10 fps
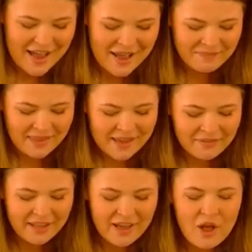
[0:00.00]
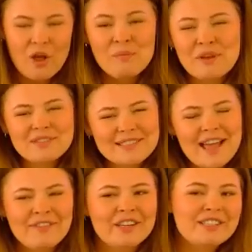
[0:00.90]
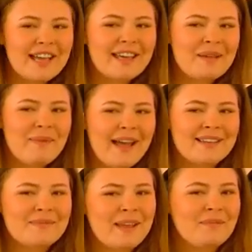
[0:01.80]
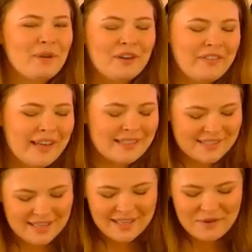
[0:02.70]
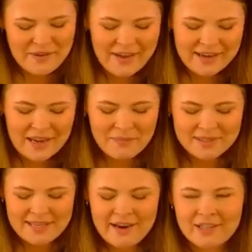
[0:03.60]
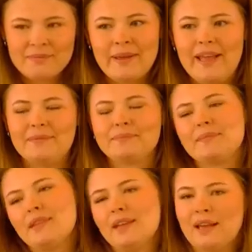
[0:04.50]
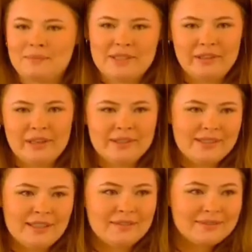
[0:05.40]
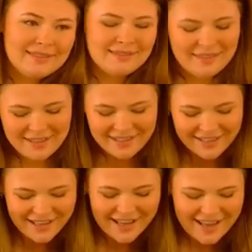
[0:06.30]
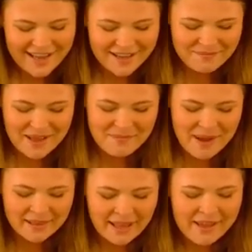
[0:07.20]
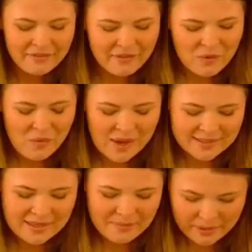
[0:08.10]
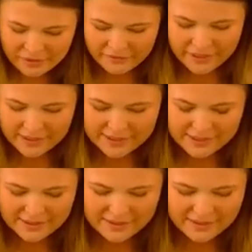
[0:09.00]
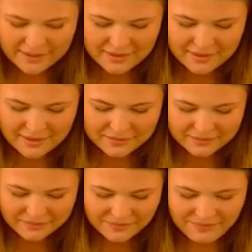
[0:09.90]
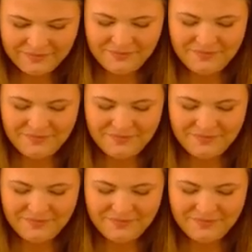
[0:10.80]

Um, thankfully, almost every checkup has been perfect. We've had a couple scares, but I'm still here, so. Um, my life wasn't perfect. Hmm.